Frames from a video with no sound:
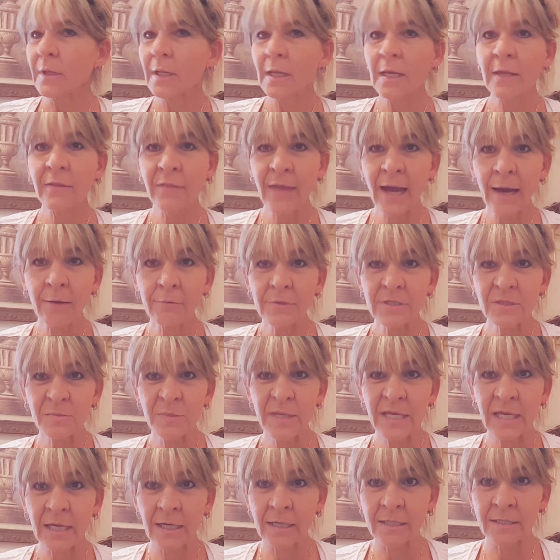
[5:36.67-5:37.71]
and that was
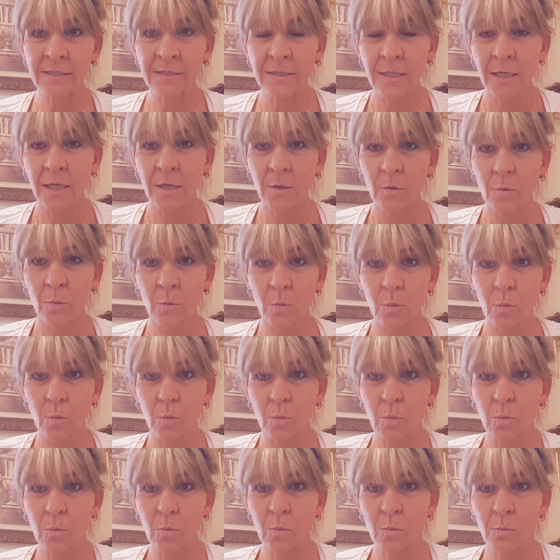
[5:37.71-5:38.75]
because
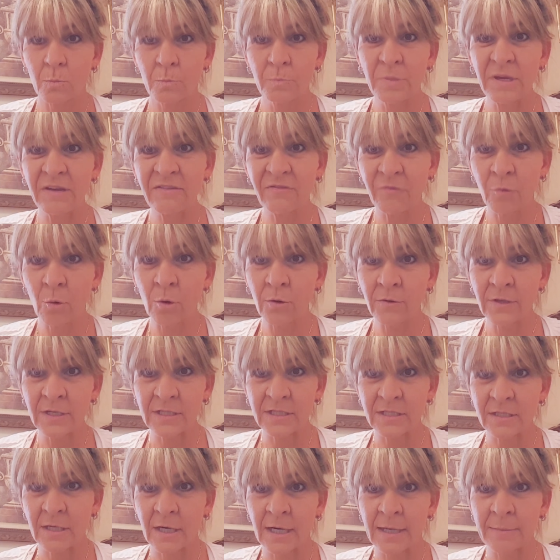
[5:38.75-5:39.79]
before
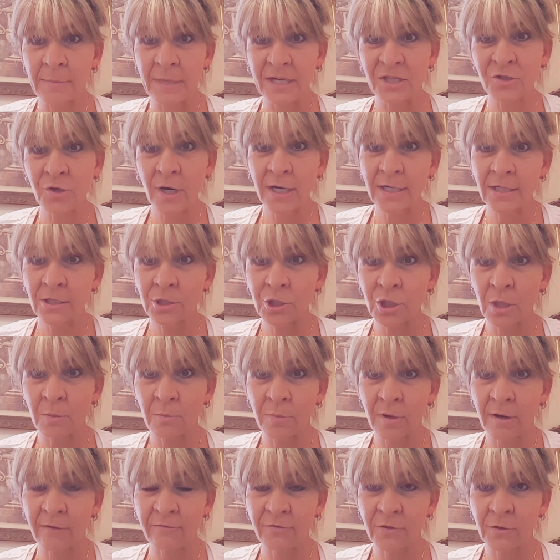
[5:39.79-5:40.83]
this time, I tried to jump
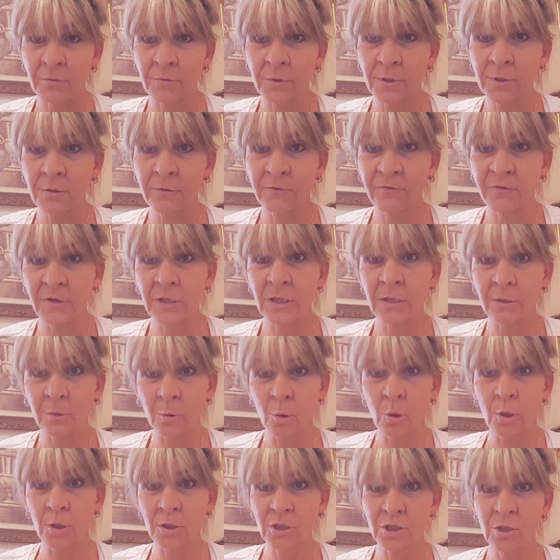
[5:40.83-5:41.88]
off the roof and the
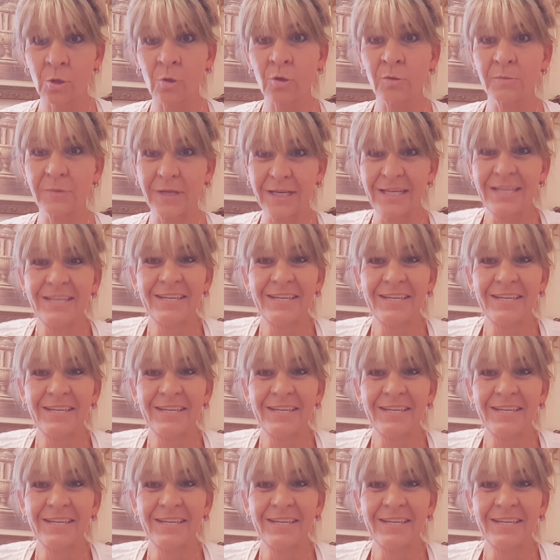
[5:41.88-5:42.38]
Lord told me